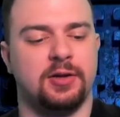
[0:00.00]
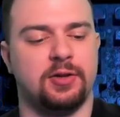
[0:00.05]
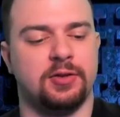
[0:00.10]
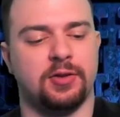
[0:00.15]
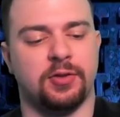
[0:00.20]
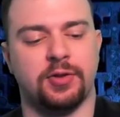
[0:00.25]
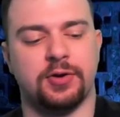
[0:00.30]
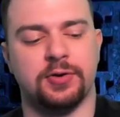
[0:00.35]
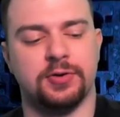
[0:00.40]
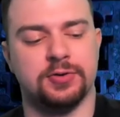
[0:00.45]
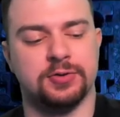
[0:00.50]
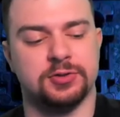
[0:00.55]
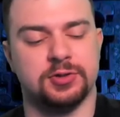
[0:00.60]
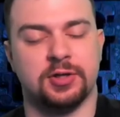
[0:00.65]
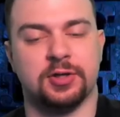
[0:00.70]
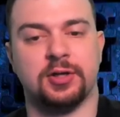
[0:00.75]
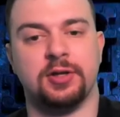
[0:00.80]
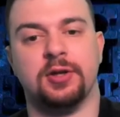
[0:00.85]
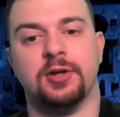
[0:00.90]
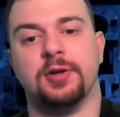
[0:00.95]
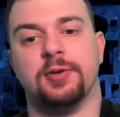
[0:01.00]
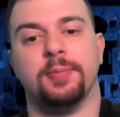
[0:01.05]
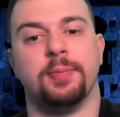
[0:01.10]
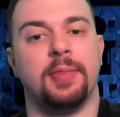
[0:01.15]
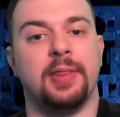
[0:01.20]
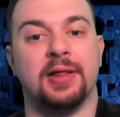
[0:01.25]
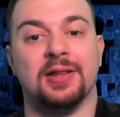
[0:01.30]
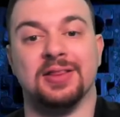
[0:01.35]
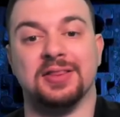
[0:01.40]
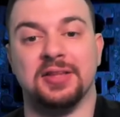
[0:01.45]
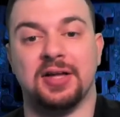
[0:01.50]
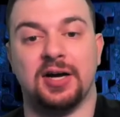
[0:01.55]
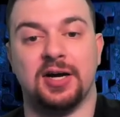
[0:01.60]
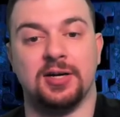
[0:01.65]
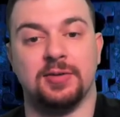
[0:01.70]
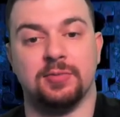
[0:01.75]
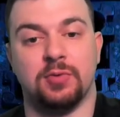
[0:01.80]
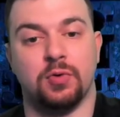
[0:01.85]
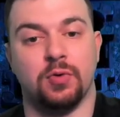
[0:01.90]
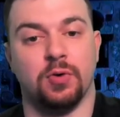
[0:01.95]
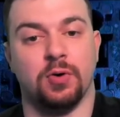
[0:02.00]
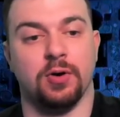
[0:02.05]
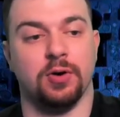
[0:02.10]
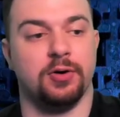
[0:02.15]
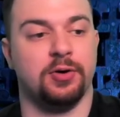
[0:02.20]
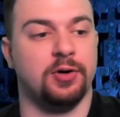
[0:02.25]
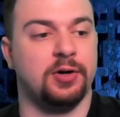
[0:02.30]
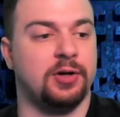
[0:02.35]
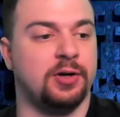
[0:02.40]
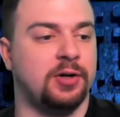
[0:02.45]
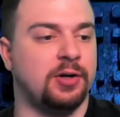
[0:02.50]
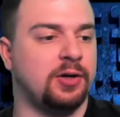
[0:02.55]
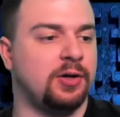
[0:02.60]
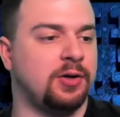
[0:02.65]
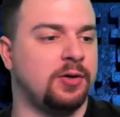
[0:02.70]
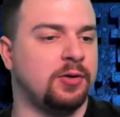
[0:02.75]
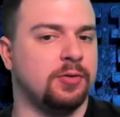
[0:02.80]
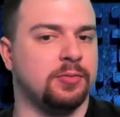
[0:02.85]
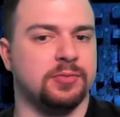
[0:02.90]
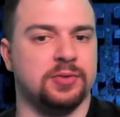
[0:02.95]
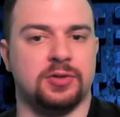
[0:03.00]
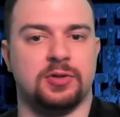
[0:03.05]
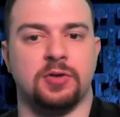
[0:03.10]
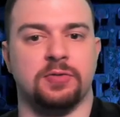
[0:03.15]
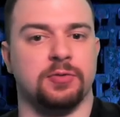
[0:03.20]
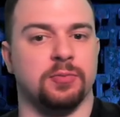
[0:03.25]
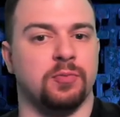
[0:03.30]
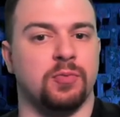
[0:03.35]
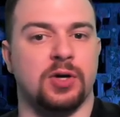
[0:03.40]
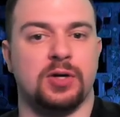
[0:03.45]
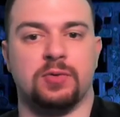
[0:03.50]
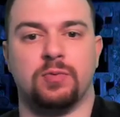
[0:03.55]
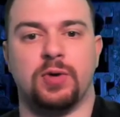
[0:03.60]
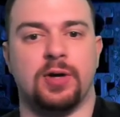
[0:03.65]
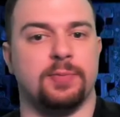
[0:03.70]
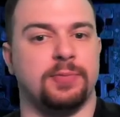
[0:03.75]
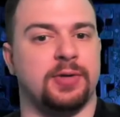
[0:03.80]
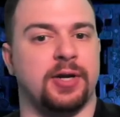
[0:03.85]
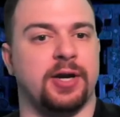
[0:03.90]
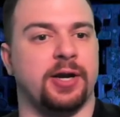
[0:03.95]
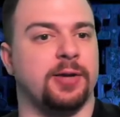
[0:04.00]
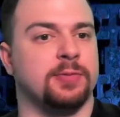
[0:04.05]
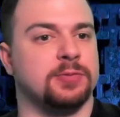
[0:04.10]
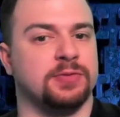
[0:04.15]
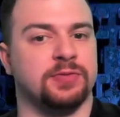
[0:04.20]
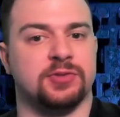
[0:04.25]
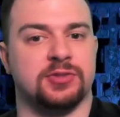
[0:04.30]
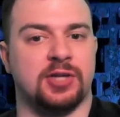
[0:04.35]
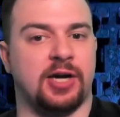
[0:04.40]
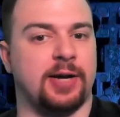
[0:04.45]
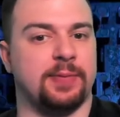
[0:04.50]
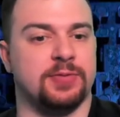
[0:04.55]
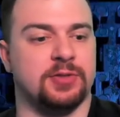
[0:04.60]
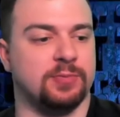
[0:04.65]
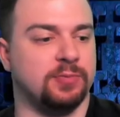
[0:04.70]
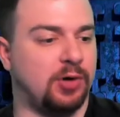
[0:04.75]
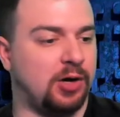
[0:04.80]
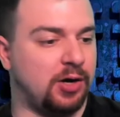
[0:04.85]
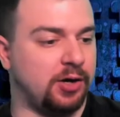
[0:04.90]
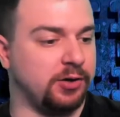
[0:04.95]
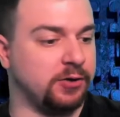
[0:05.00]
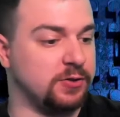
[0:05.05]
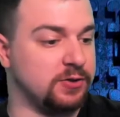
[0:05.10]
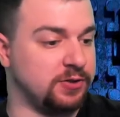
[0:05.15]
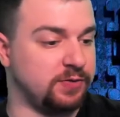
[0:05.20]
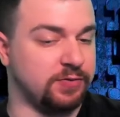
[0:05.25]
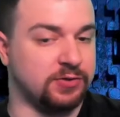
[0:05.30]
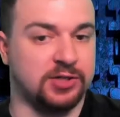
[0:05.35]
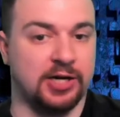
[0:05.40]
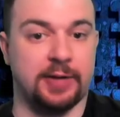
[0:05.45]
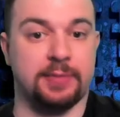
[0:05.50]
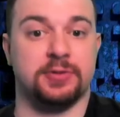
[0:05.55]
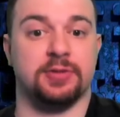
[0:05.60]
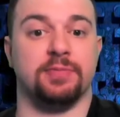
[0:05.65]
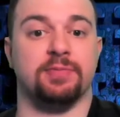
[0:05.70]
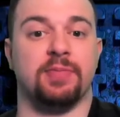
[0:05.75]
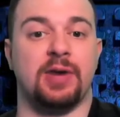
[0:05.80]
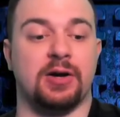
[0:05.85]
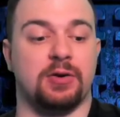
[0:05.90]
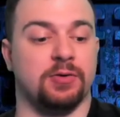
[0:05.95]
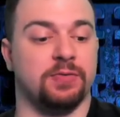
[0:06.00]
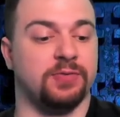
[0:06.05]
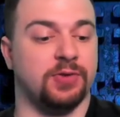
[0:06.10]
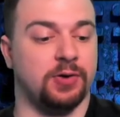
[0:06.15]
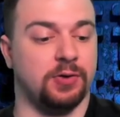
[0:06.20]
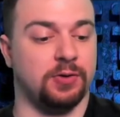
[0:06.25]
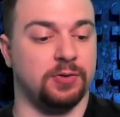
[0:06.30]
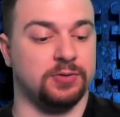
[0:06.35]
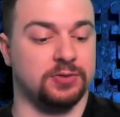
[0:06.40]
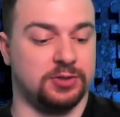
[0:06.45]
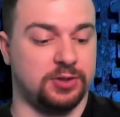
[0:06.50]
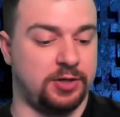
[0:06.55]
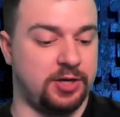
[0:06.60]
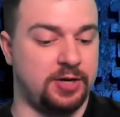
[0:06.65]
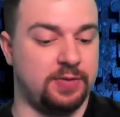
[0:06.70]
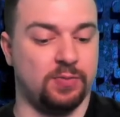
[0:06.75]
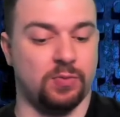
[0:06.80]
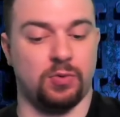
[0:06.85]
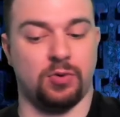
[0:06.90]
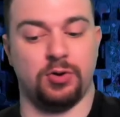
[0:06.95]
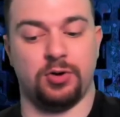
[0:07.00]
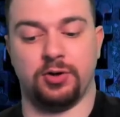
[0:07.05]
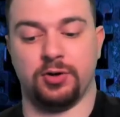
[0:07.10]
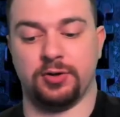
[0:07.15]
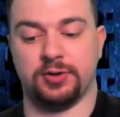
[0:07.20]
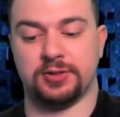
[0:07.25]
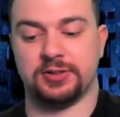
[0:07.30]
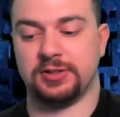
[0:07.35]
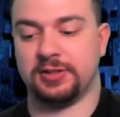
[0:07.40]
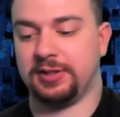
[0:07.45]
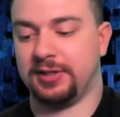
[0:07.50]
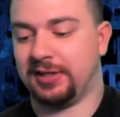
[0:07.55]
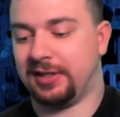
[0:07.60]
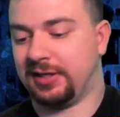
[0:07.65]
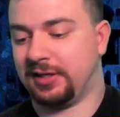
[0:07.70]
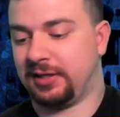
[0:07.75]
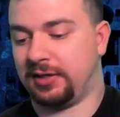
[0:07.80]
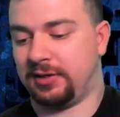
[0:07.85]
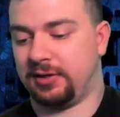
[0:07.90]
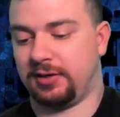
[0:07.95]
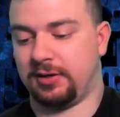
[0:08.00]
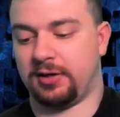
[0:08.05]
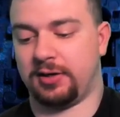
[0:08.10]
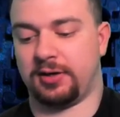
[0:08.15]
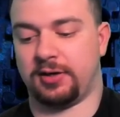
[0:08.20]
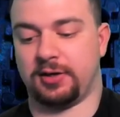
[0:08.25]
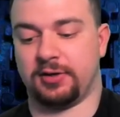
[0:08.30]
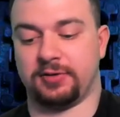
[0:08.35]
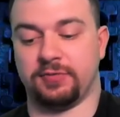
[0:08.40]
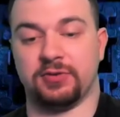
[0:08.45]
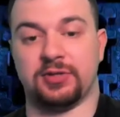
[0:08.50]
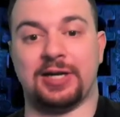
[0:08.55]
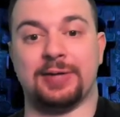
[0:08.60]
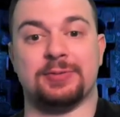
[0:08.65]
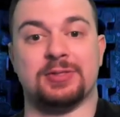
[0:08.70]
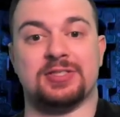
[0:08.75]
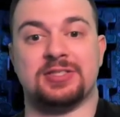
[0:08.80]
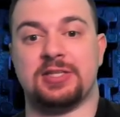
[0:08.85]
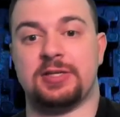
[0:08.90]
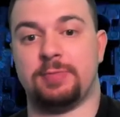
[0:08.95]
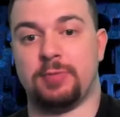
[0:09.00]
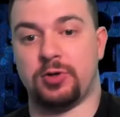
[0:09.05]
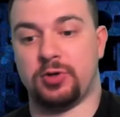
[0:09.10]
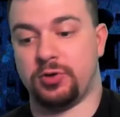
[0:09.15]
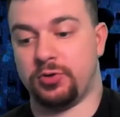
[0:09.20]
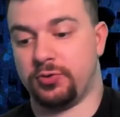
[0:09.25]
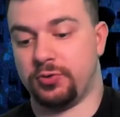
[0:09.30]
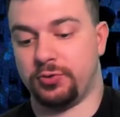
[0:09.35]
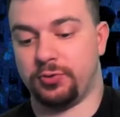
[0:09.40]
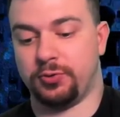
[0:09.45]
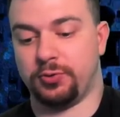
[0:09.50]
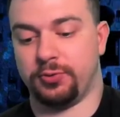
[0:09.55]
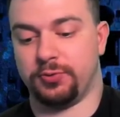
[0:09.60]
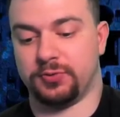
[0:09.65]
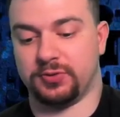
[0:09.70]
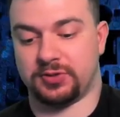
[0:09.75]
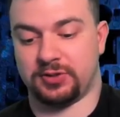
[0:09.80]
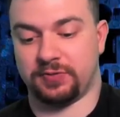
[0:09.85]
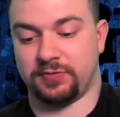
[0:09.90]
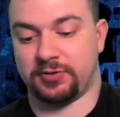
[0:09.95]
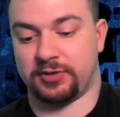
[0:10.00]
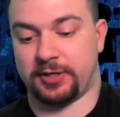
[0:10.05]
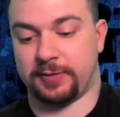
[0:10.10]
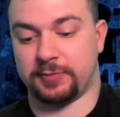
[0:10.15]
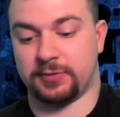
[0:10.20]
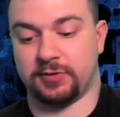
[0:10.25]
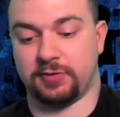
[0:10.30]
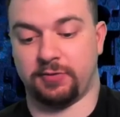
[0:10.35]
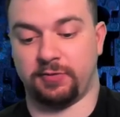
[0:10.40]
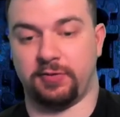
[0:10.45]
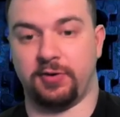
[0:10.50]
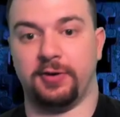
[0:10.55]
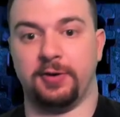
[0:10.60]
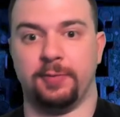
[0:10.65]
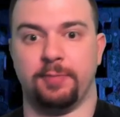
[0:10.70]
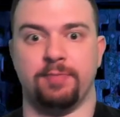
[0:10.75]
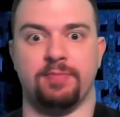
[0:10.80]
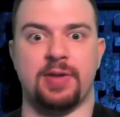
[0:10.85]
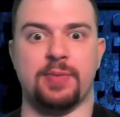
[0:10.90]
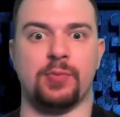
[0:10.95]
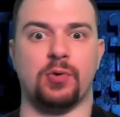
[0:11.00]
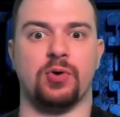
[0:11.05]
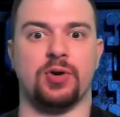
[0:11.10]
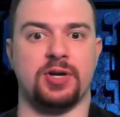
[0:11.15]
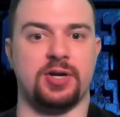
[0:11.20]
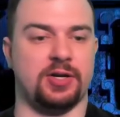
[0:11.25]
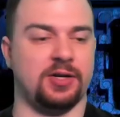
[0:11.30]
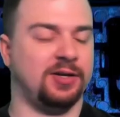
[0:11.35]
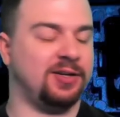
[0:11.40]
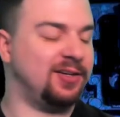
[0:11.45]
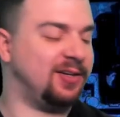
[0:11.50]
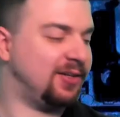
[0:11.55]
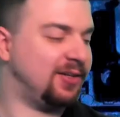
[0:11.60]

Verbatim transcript: Now there's, again, a lot more. You go from like webcams and types of monitors and types of microphones, keyboards, uh, different types of CPUs, different types of memory,